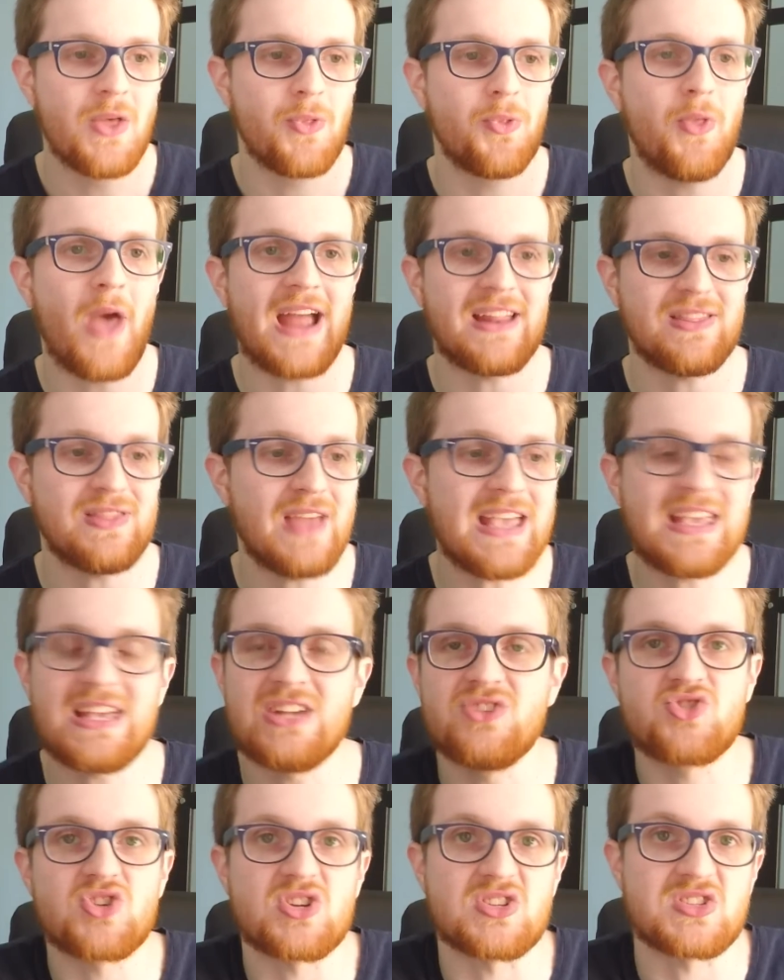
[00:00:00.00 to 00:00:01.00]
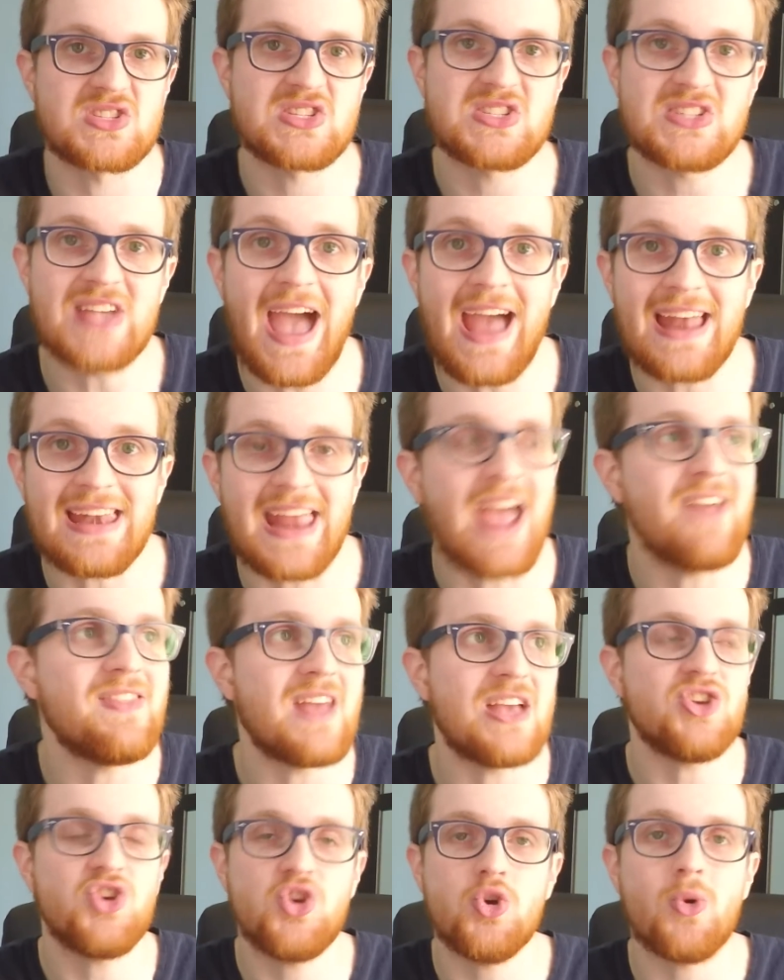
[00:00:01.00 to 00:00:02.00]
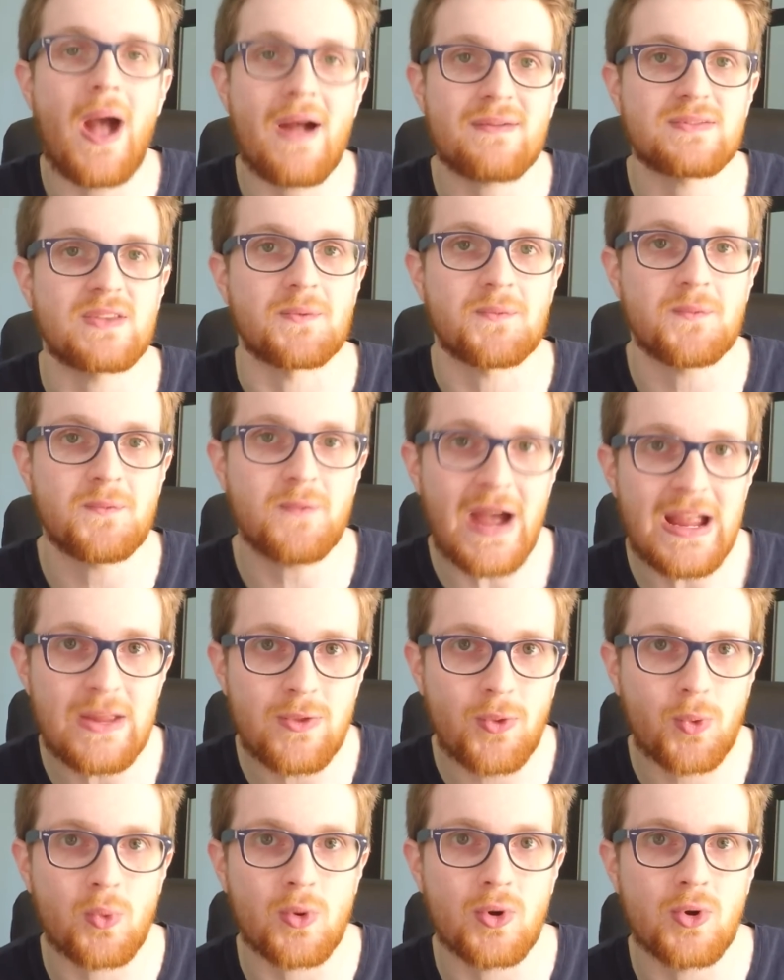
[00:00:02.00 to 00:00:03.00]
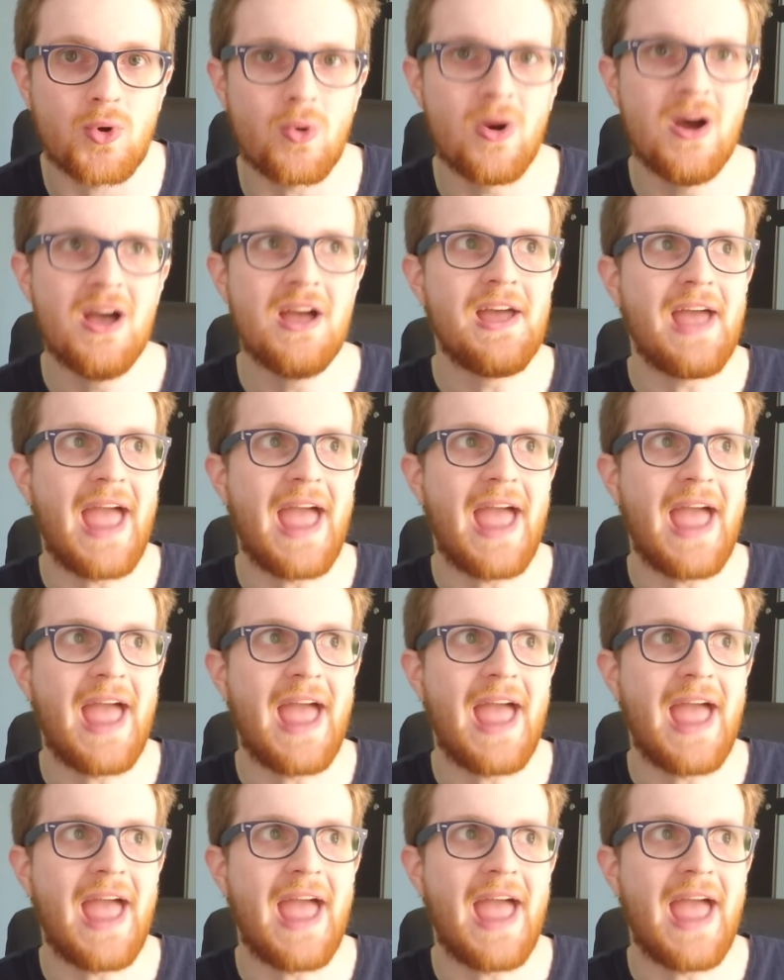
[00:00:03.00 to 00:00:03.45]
that they can just set and that you have to fight through,